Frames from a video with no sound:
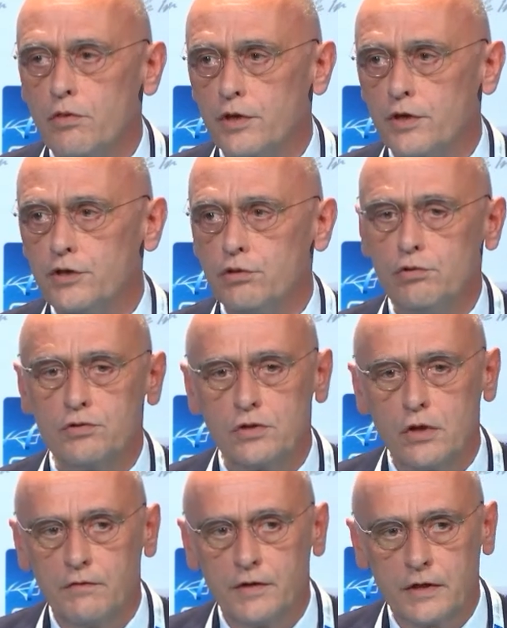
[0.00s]
the use
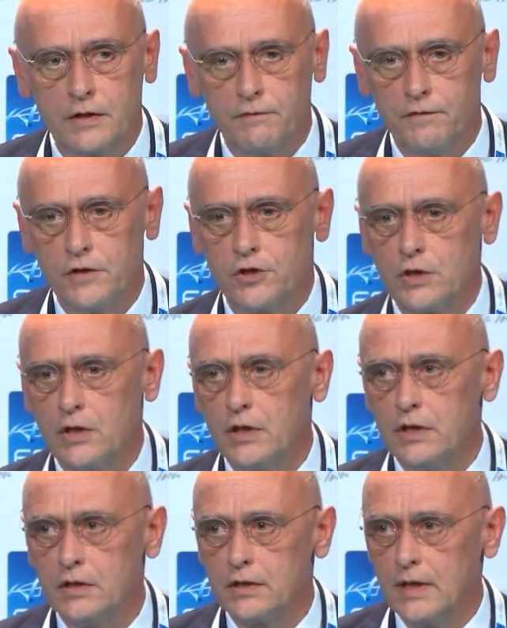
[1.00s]
of artificial
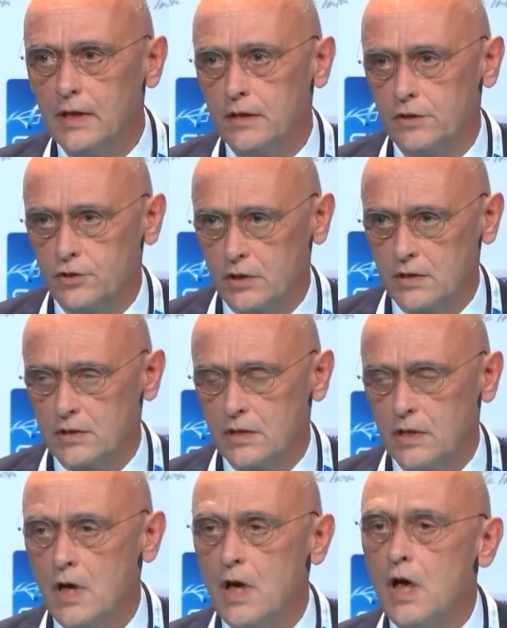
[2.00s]
intelligence,
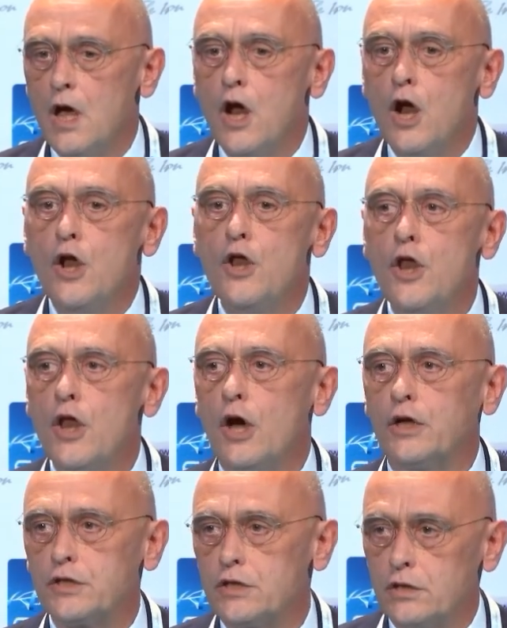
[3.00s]

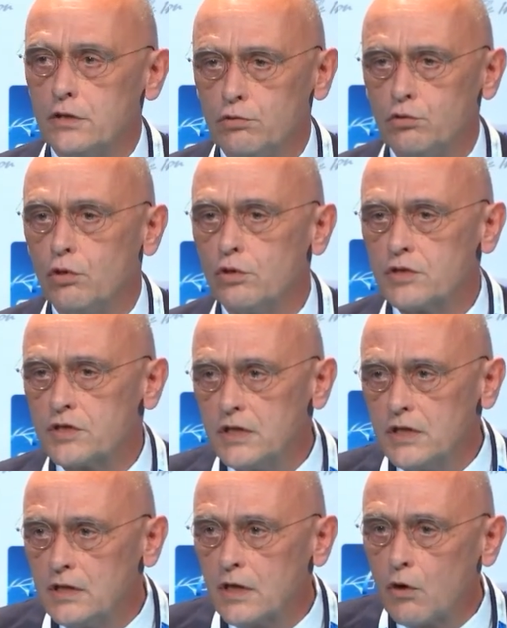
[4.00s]
not to
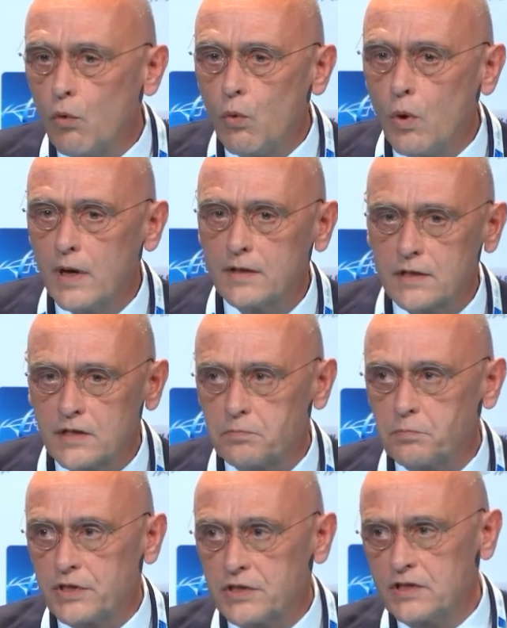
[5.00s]
consider one
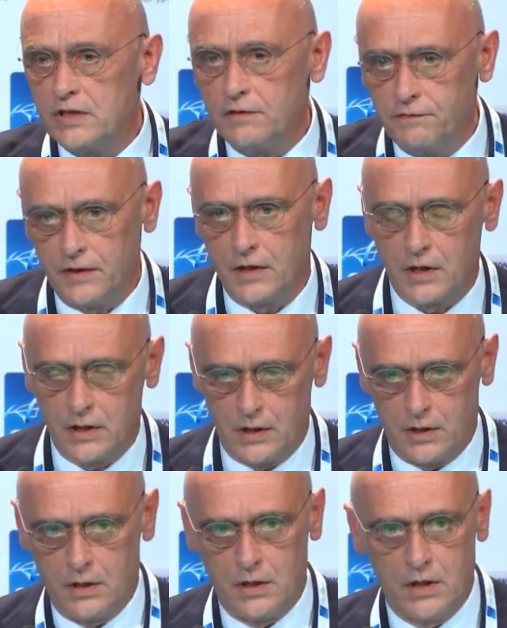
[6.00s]

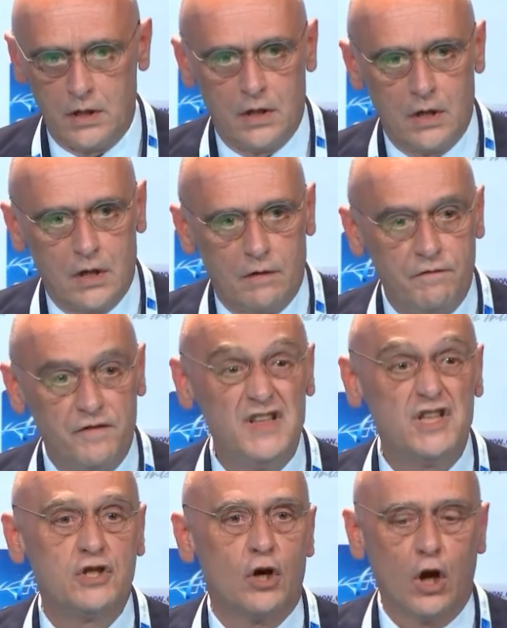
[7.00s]
specific
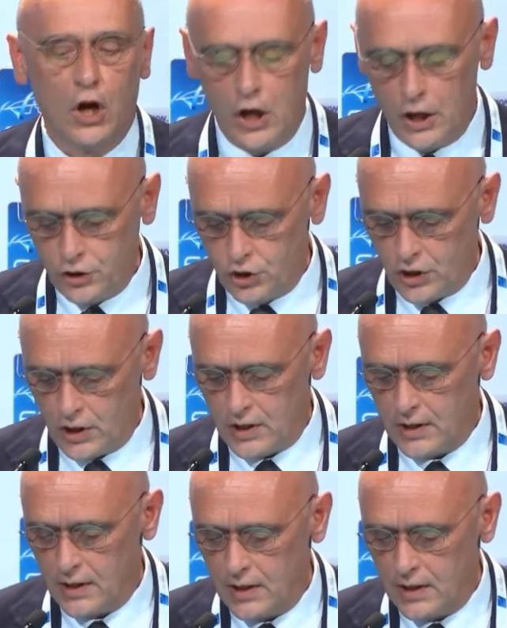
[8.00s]
physiologic